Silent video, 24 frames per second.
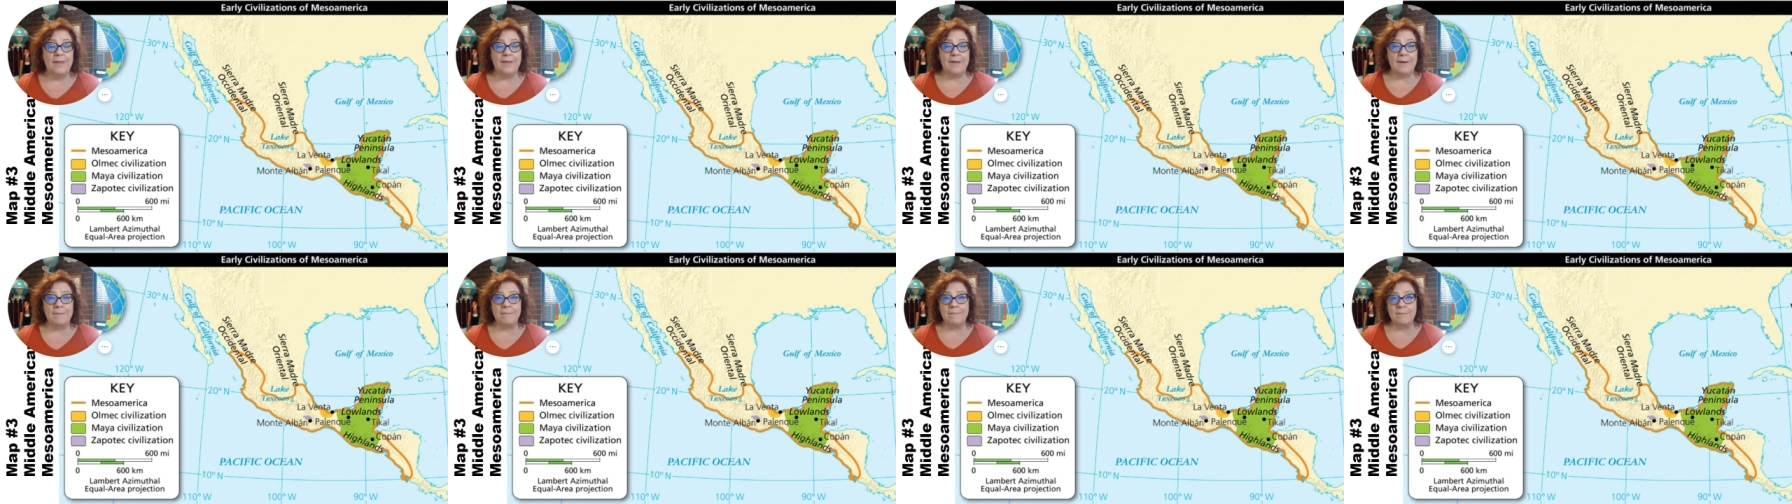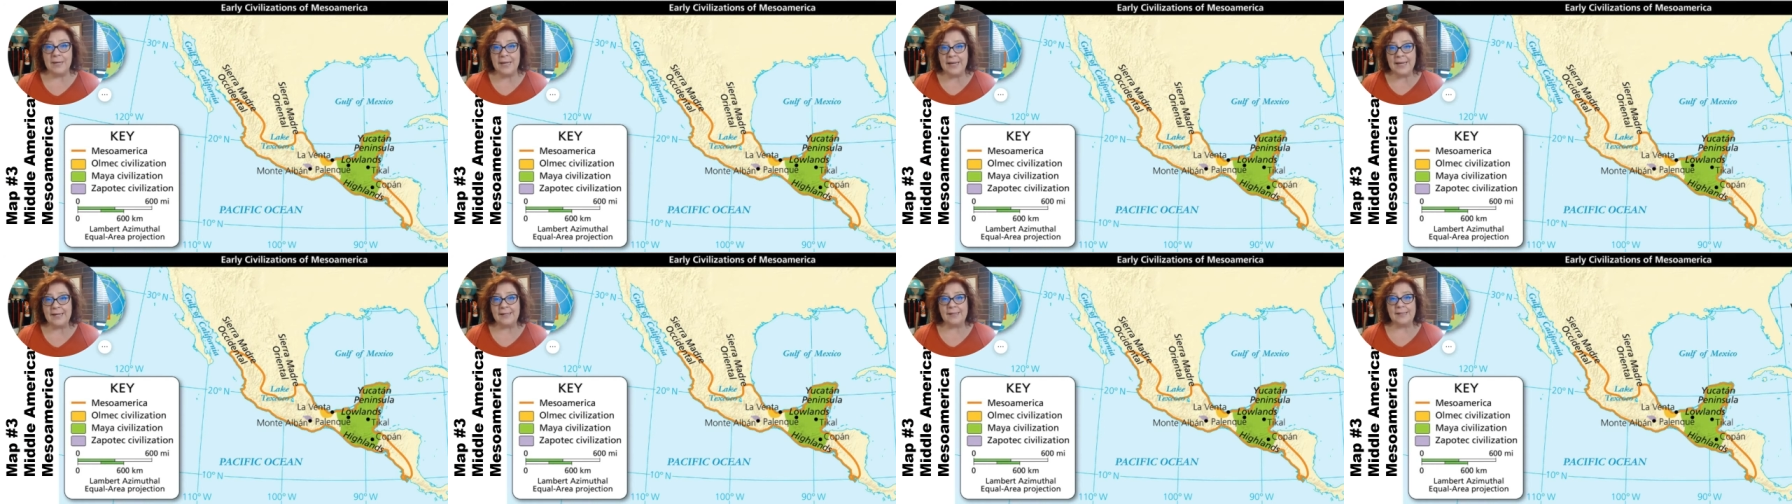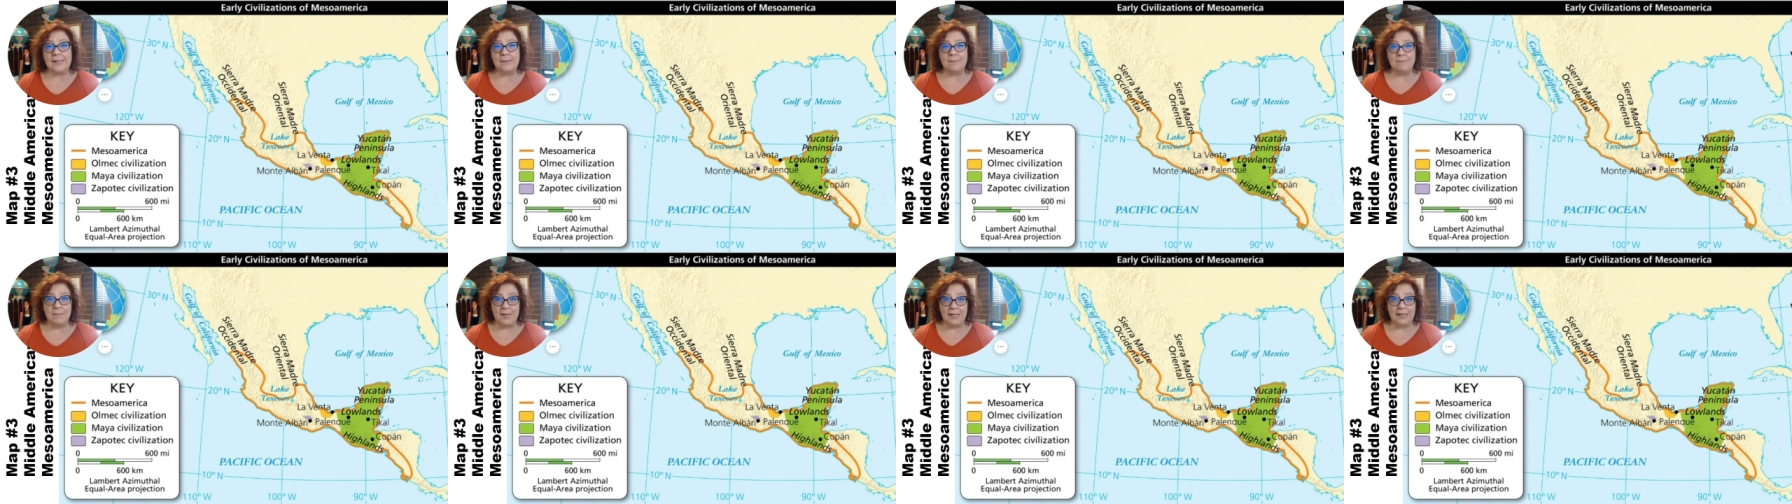that
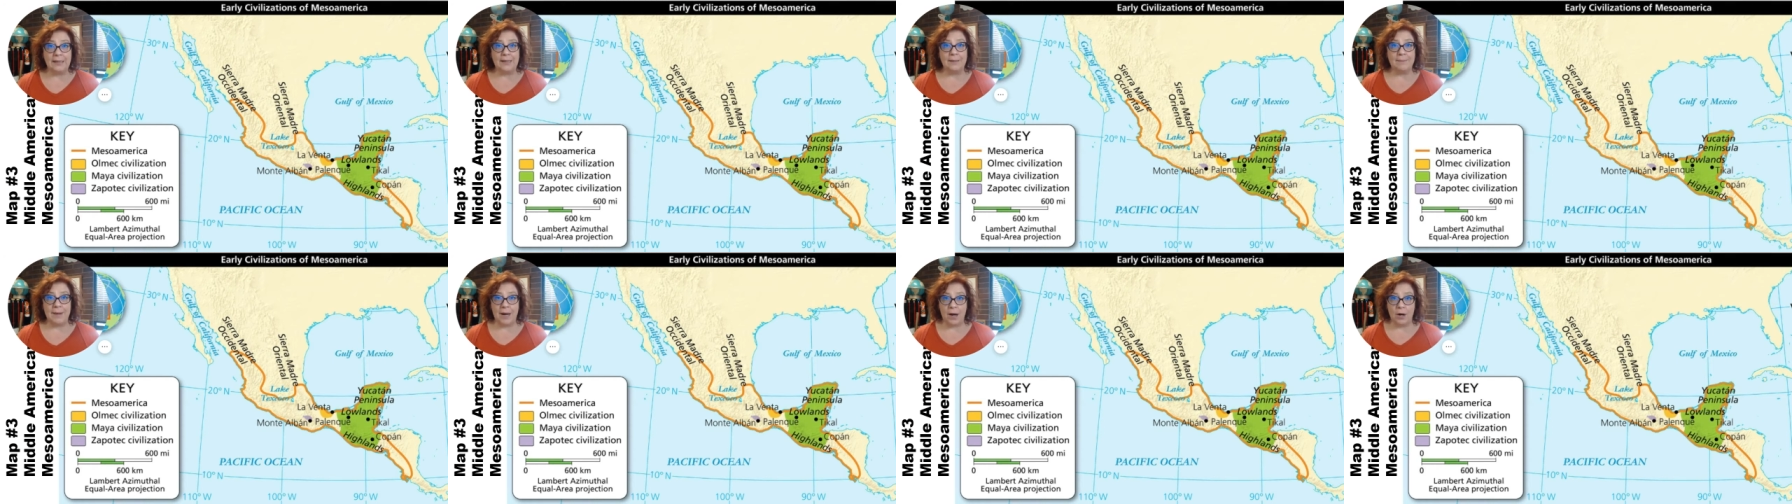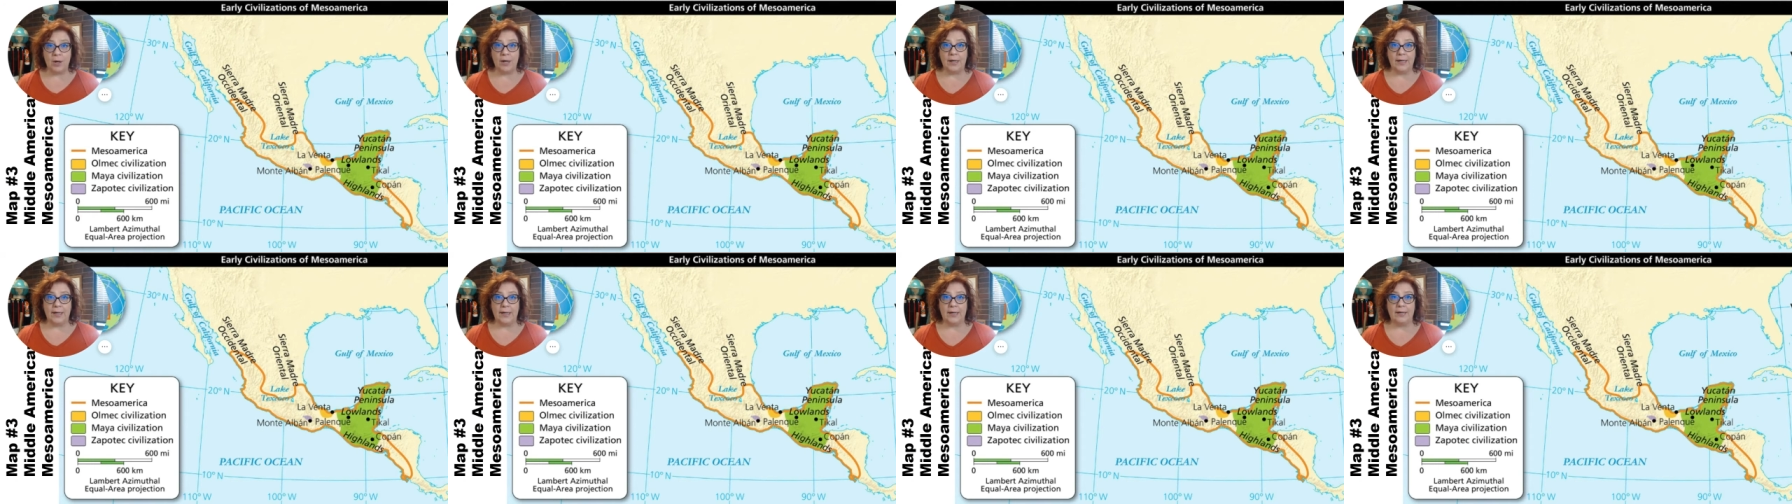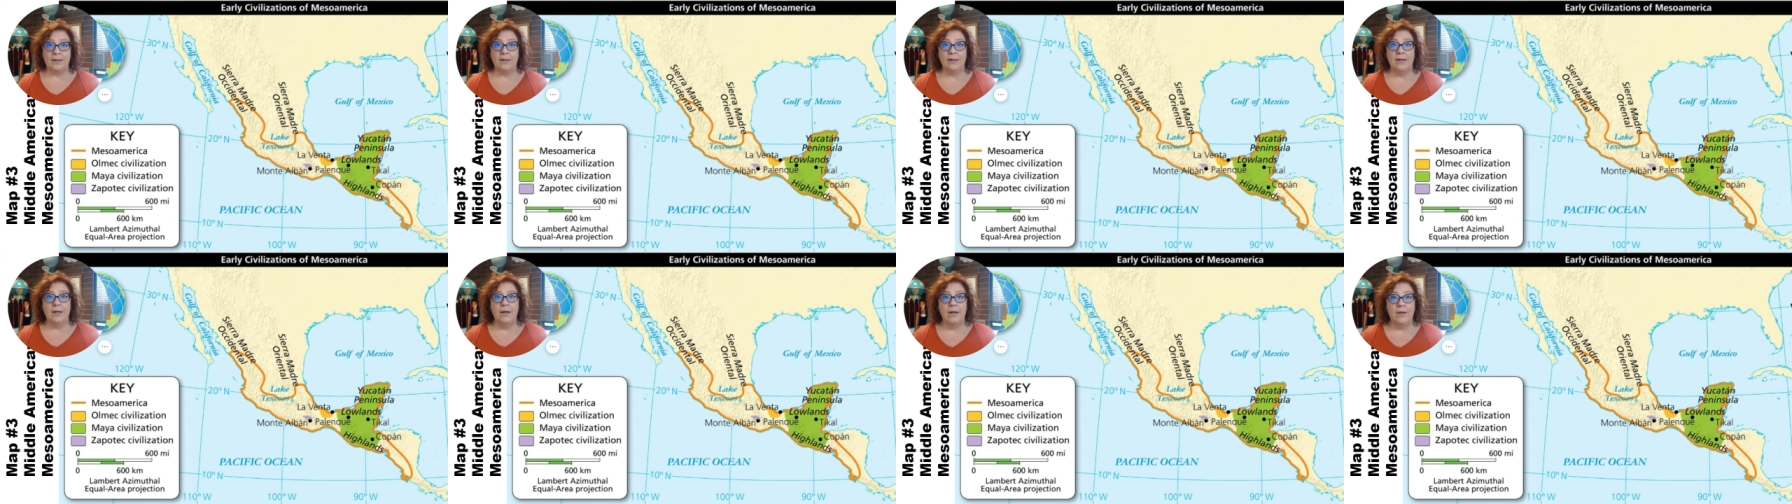means Middle America.